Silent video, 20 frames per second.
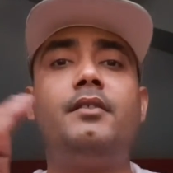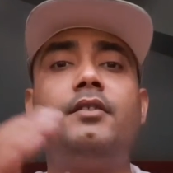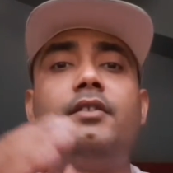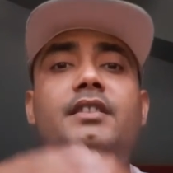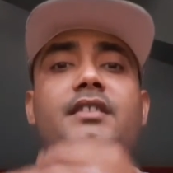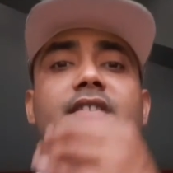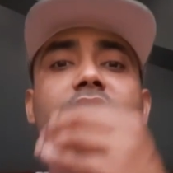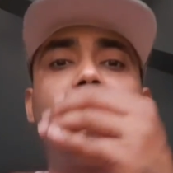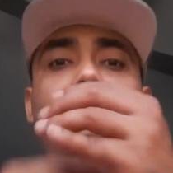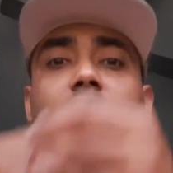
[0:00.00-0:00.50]

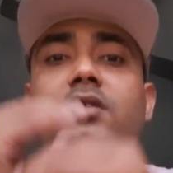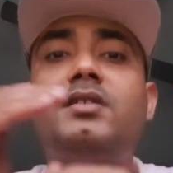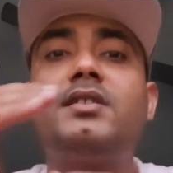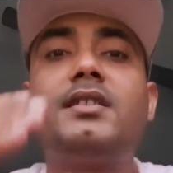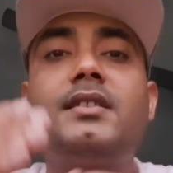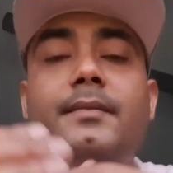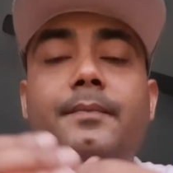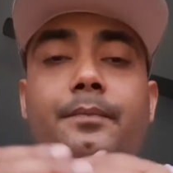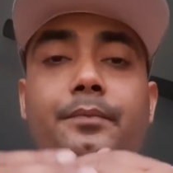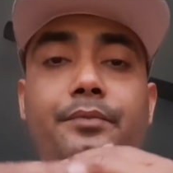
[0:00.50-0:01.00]
in such
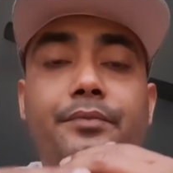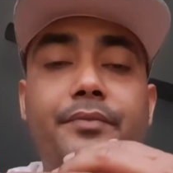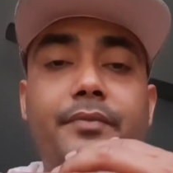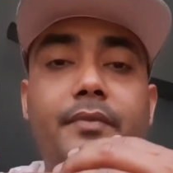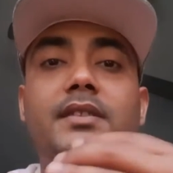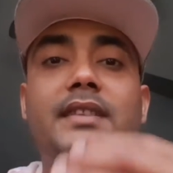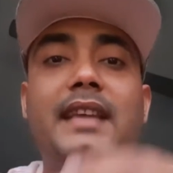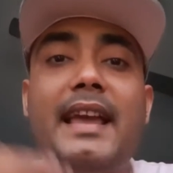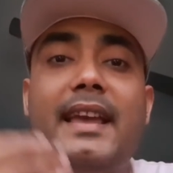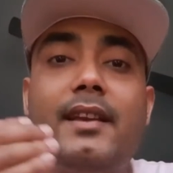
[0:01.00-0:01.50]

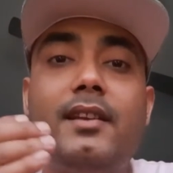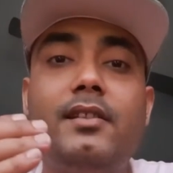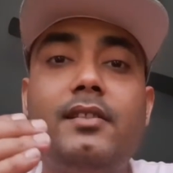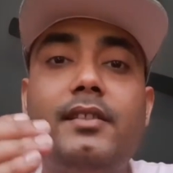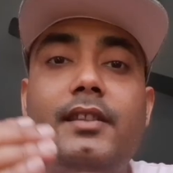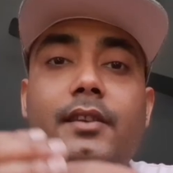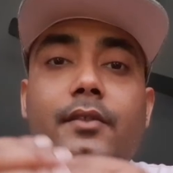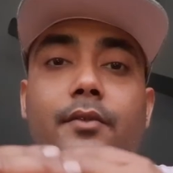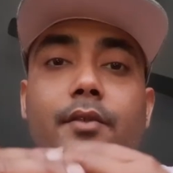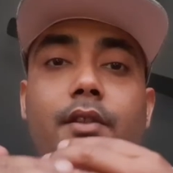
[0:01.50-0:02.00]
cycle,
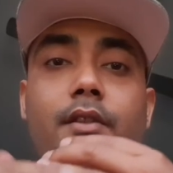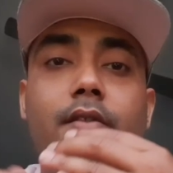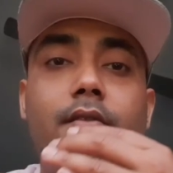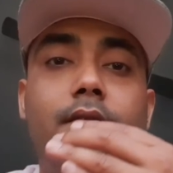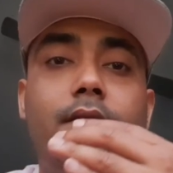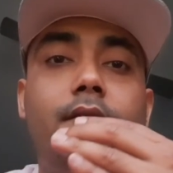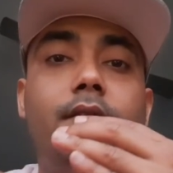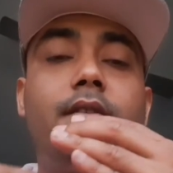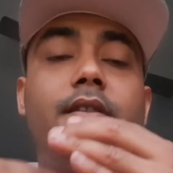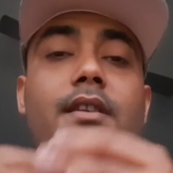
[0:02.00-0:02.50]
they will
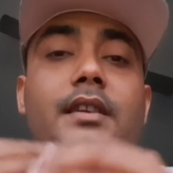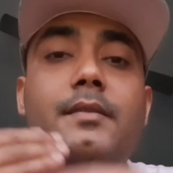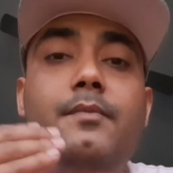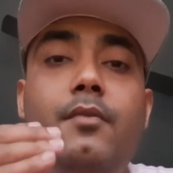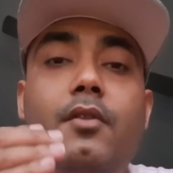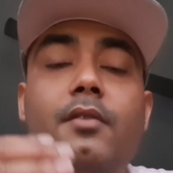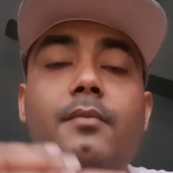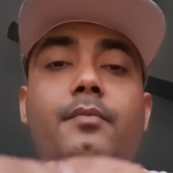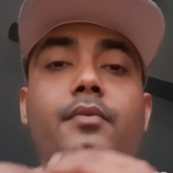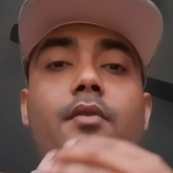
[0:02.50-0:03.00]
keep
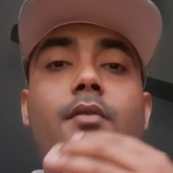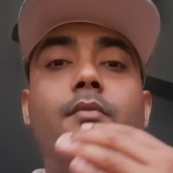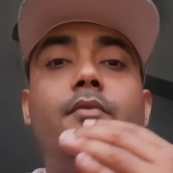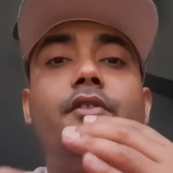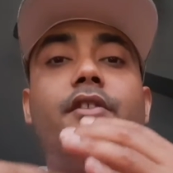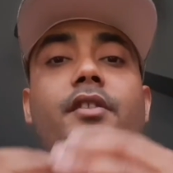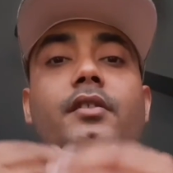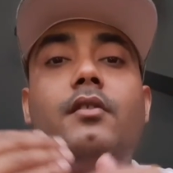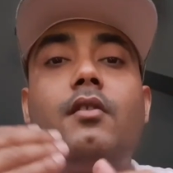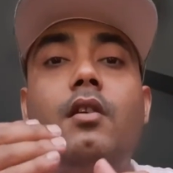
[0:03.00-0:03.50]
on
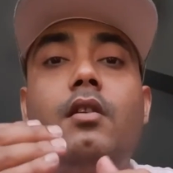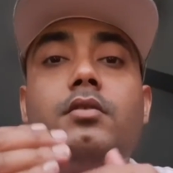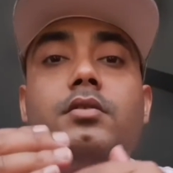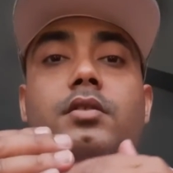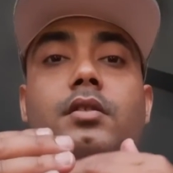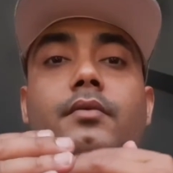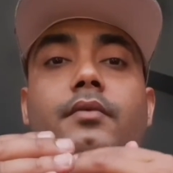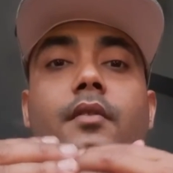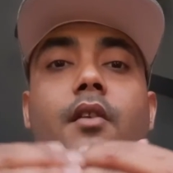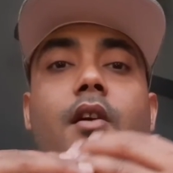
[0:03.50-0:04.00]
promoting lots
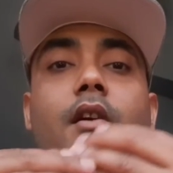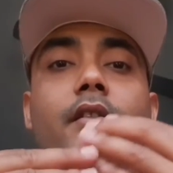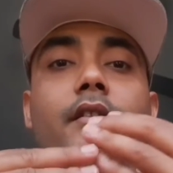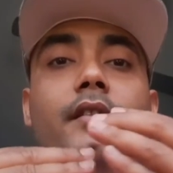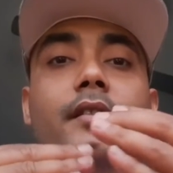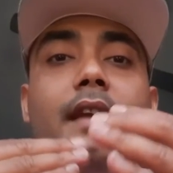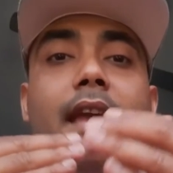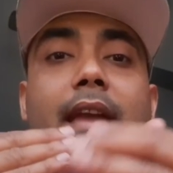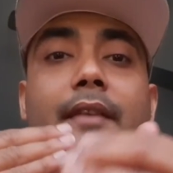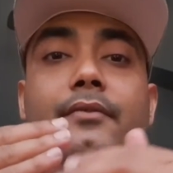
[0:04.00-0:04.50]
of
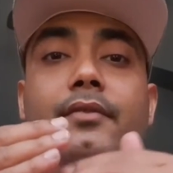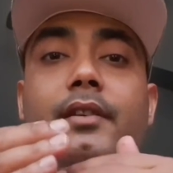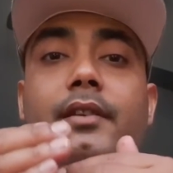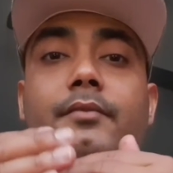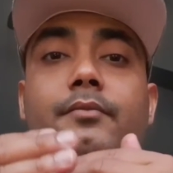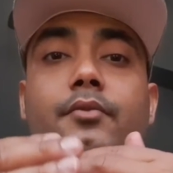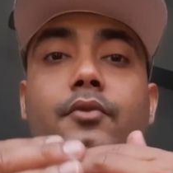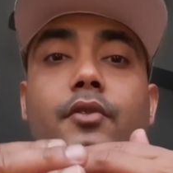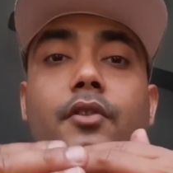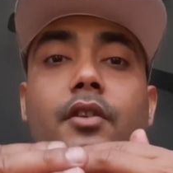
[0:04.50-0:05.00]
other
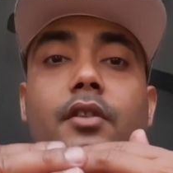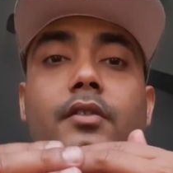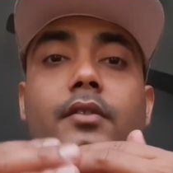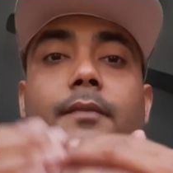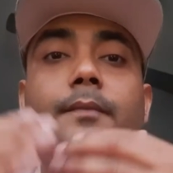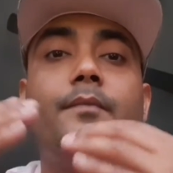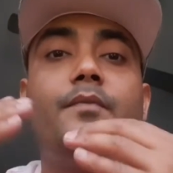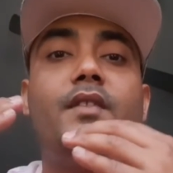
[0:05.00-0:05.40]
affiliate product